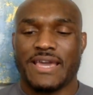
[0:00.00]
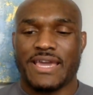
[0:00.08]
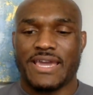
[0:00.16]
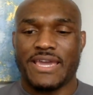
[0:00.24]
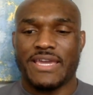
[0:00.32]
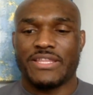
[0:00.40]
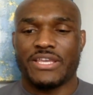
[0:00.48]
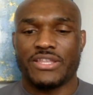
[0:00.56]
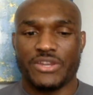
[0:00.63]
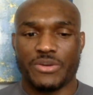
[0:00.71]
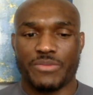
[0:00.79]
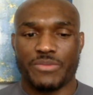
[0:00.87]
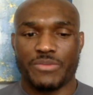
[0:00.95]
in
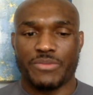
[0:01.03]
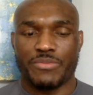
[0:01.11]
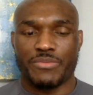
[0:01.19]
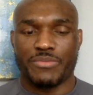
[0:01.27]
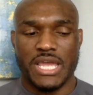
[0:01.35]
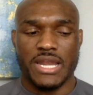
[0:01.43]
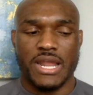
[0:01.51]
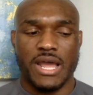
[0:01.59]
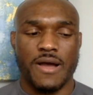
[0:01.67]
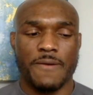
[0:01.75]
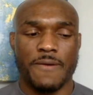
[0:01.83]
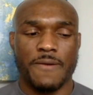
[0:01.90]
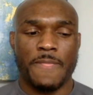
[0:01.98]
their approach. And
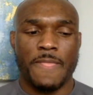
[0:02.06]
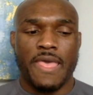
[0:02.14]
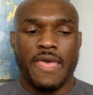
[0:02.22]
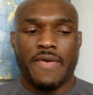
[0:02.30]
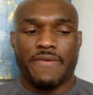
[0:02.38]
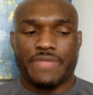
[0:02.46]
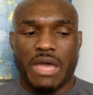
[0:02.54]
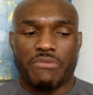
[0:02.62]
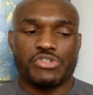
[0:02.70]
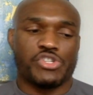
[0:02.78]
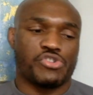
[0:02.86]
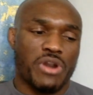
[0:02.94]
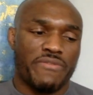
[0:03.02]
that
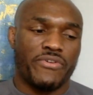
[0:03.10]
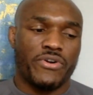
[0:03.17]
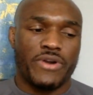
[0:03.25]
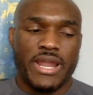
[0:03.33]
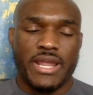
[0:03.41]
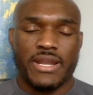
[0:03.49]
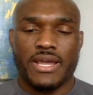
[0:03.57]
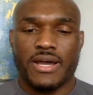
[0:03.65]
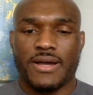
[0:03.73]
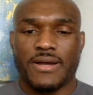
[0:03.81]
was Trevor and